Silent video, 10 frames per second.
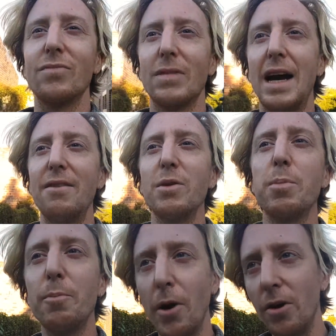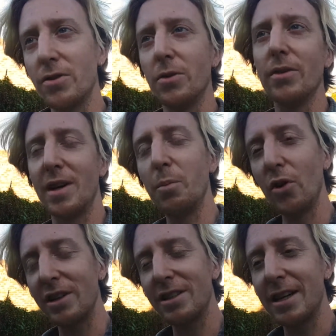have the proposal that I'm
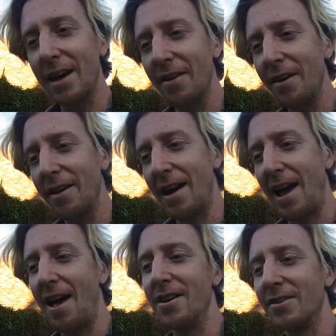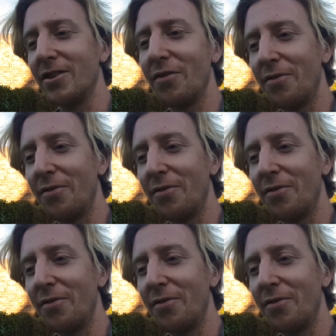putting together, and